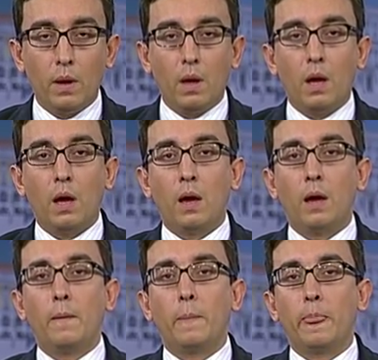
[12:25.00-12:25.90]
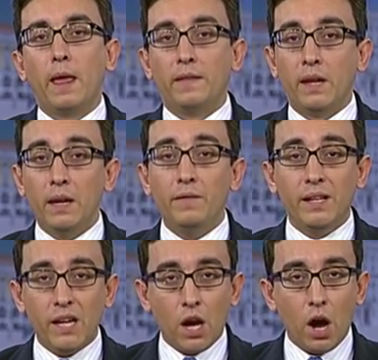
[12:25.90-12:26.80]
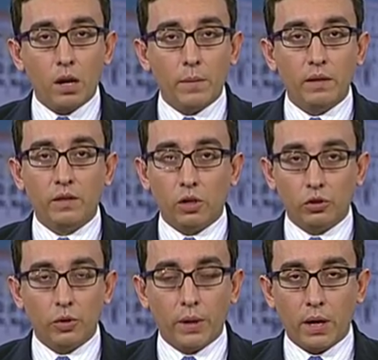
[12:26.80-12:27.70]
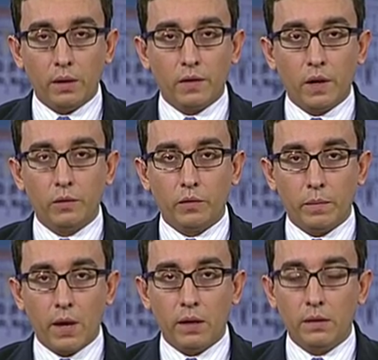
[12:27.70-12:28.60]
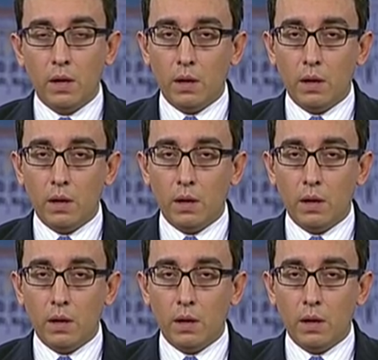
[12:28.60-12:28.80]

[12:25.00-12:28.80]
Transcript: And even the economy is not showing any signs from that